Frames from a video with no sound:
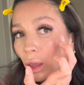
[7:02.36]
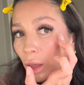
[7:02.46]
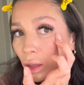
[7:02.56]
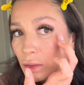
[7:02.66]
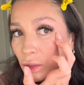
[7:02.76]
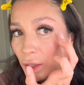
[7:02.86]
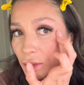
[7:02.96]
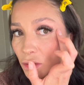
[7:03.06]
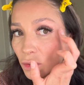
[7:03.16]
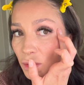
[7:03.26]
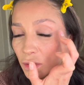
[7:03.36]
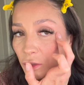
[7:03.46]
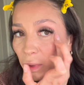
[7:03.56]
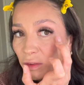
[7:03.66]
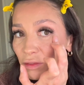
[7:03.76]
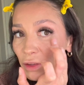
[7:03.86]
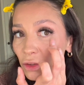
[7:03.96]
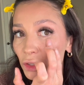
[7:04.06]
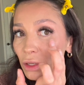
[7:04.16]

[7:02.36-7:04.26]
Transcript: As you guys know, this is my favorite